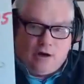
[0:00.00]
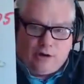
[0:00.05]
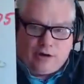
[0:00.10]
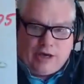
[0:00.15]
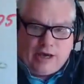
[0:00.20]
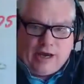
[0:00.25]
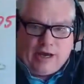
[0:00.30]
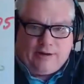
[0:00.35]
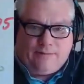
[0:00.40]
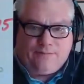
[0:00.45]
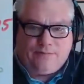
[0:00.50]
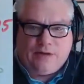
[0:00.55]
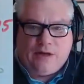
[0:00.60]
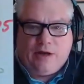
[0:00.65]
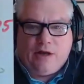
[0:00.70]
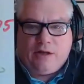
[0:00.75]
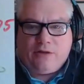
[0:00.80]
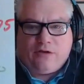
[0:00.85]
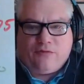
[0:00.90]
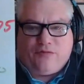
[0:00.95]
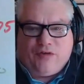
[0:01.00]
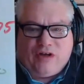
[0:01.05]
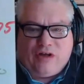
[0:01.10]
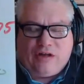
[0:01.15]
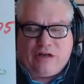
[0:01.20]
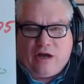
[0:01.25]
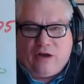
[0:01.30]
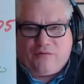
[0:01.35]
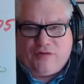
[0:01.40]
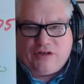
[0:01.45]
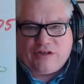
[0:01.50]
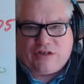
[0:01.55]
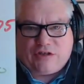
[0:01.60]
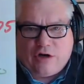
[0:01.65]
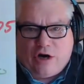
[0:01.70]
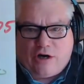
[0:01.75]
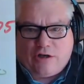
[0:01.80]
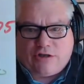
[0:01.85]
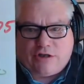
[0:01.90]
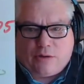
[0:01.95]
Okay, the Philadelphia
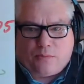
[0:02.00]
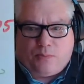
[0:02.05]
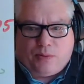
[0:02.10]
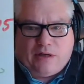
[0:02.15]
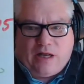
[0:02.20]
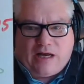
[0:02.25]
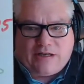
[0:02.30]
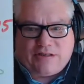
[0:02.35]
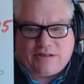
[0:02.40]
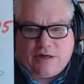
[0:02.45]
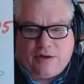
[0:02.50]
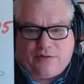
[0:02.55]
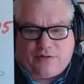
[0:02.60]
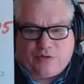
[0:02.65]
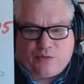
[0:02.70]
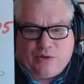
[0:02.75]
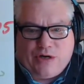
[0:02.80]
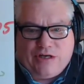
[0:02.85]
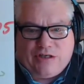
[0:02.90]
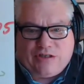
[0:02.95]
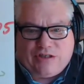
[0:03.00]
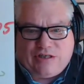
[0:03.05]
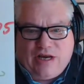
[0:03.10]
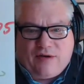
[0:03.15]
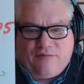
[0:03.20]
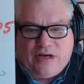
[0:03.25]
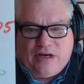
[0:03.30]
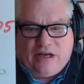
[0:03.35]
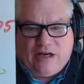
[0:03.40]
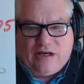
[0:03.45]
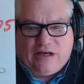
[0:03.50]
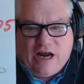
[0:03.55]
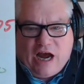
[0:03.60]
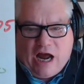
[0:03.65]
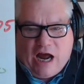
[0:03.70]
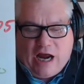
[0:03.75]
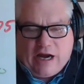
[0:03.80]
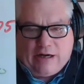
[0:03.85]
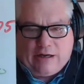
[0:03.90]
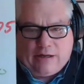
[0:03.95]
Stars are plus
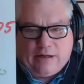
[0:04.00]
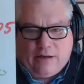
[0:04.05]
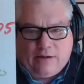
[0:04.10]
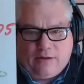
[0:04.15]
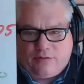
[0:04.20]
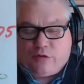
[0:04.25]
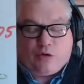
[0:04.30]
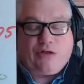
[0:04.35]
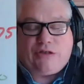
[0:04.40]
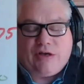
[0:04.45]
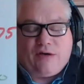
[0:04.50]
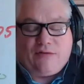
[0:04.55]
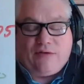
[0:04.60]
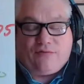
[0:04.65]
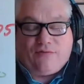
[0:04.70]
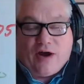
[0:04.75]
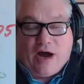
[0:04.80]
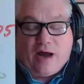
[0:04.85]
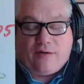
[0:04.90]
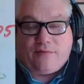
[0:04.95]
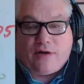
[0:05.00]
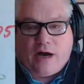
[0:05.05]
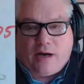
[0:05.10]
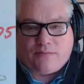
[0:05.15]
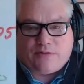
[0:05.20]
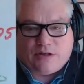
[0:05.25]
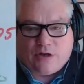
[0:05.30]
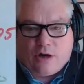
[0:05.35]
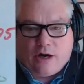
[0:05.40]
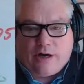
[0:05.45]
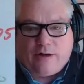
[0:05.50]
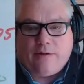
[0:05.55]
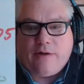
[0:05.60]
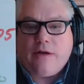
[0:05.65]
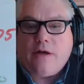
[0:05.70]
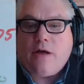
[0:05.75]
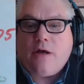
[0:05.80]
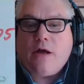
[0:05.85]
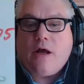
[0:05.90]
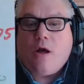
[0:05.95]
375. I'm sorry.
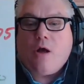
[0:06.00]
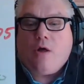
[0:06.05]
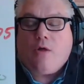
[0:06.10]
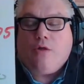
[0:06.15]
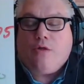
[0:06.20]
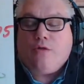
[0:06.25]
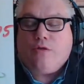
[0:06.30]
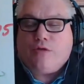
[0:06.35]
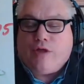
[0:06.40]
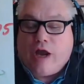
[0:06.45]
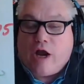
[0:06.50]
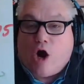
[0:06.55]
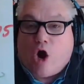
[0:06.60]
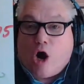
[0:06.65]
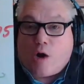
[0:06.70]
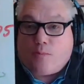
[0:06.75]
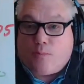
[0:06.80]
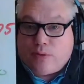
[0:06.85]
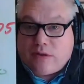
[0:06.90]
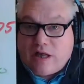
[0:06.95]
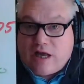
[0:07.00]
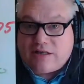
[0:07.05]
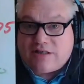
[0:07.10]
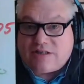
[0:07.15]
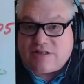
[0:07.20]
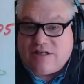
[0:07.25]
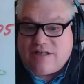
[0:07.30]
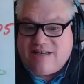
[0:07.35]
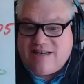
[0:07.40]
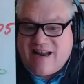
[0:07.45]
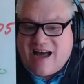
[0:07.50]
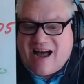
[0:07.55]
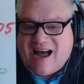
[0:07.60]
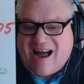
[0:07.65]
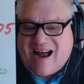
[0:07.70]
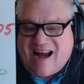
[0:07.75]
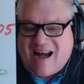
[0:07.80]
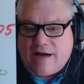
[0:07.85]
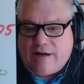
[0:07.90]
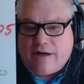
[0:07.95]
They are plus
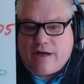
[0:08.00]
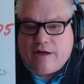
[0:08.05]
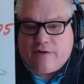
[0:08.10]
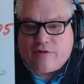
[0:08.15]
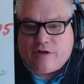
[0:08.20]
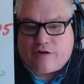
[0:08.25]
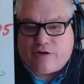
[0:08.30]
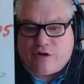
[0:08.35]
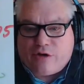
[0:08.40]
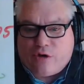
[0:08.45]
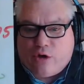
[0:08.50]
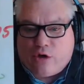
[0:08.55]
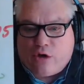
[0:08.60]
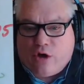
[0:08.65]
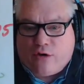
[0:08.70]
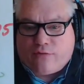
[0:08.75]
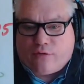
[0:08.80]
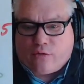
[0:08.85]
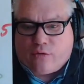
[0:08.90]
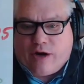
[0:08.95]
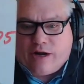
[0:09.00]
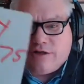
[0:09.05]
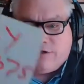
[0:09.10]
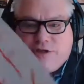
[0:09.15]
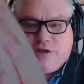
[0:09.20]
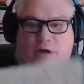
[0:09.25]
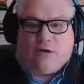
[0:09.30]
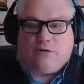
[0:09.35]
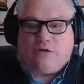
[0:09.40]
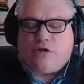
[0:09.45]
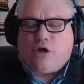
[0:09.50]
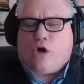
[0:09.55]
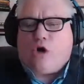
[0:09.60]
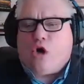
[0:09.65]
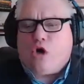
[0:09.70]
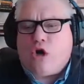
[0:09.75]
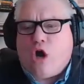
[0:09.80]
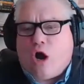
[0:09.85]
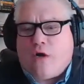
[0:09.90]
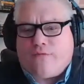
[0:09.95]
9 in the turnover ratio.
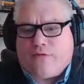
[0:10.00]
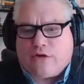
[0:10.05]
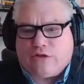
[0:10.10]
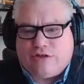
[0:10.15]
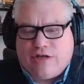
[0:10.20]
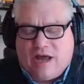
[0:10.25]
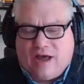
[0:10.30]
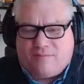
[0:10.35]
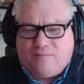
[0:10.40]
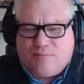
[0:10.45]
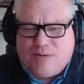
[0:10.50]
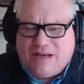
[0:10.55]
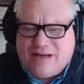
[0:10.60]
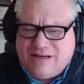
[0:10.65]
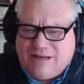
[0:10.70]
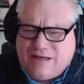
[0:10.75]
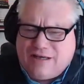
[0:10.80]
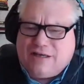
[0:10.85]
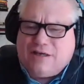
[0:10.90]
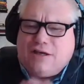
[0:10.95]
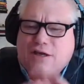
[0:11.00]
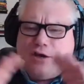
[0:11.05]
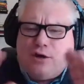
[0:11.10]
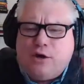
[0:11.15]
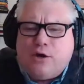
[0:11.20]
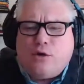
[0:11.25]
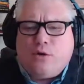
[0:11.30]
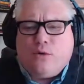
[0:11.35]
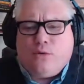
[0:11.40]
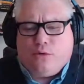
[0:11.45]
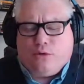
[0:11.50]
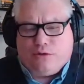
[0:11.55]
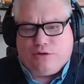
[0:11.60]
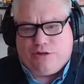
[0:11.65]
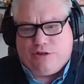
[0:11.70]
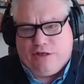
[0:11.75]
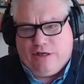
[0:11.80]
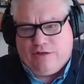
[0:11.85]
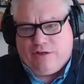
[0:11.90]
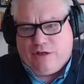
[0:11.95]
Turnovers have been
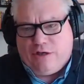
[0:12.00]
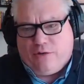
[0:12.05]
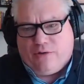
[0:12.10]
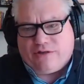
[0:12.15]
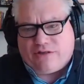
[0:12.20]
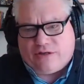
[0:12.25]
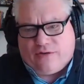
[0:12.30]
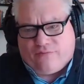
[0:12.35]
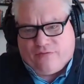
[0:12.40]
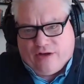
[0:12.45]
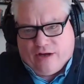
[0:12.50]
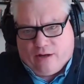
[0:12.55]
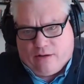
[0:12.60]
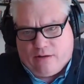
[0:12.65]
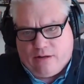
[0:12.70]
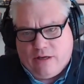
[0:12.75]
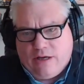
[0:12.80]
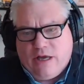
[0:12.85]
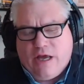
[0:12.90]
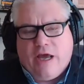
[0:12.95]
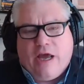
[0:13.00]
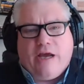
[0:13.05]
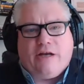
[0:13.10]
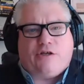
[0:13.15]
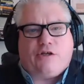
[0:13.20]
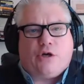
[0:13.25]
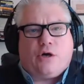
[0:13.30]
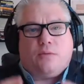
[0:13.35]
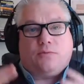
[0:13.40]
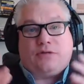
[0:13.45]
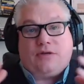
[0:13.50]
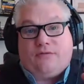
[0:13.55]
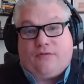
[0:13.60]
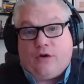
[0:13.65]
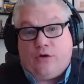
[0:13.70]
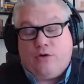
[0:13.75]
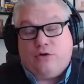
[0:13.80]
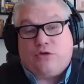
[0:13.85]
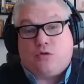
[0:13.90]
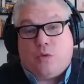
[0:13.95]
huge in the USFL in terms of
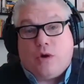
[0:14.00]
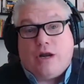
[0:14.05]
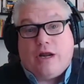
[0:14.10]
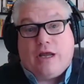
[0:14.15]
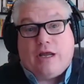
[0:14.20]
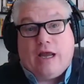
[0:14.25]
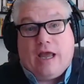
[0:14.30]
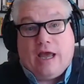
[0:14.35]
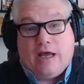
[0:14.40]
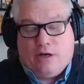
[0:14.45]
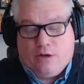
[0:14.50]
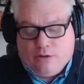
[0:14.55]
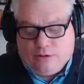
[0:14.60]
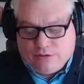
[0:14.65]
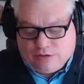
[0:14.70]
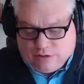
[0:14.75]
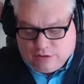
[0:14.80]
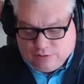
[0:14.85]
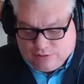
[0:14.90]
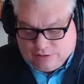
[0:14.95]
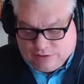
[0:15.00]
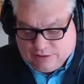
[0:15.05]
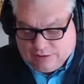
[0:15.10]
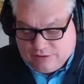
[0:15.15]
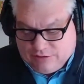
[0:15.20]
who's winning and who's losing.